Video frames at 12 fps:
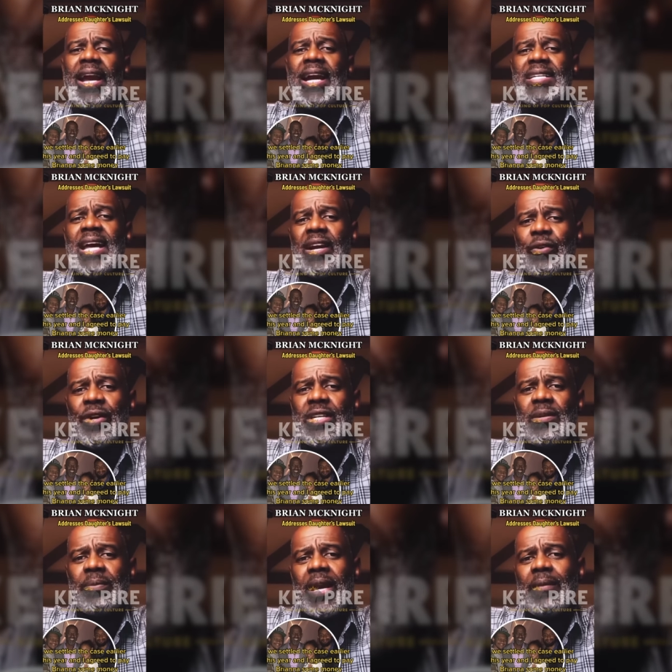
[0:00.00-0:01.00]
and I agreed
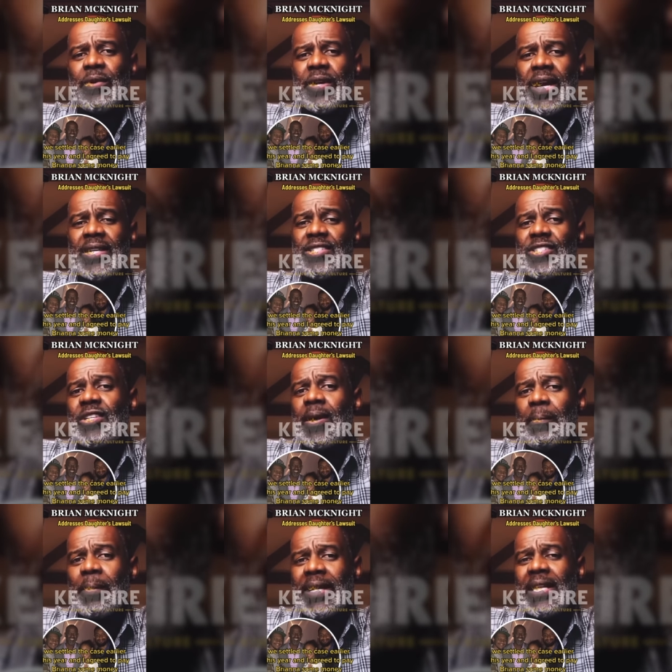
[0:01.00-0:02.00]
to pay Brianna
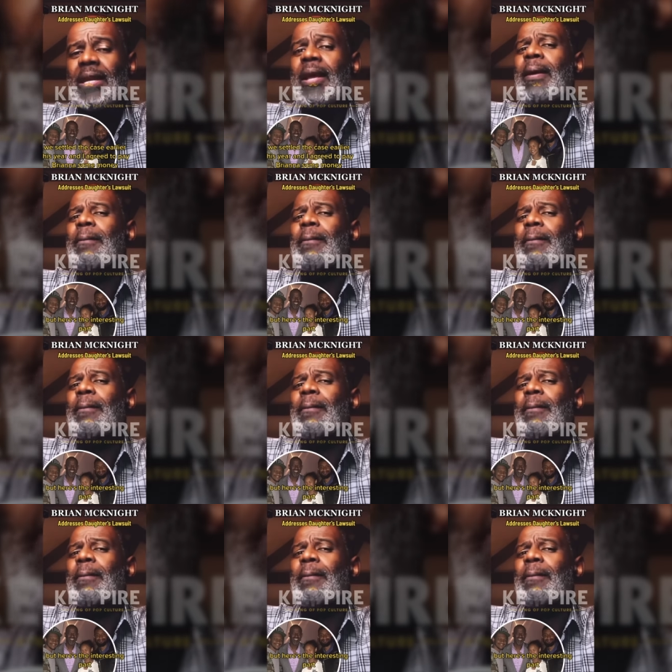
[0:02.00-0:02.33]
some money,